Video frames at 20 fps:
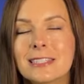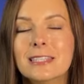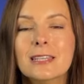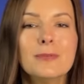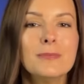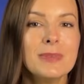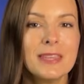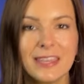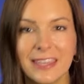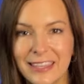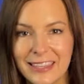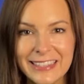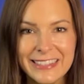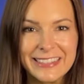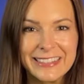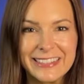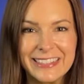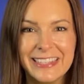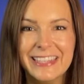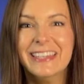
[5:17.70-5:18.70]
to me,
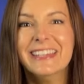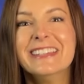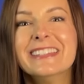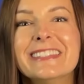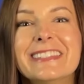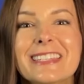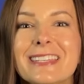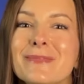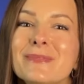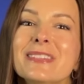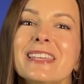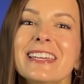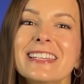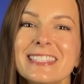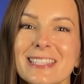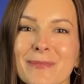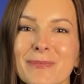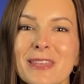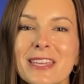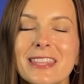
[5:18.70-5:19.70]
seems like
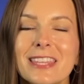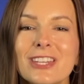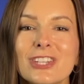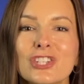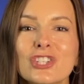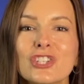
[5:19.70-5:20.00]
something that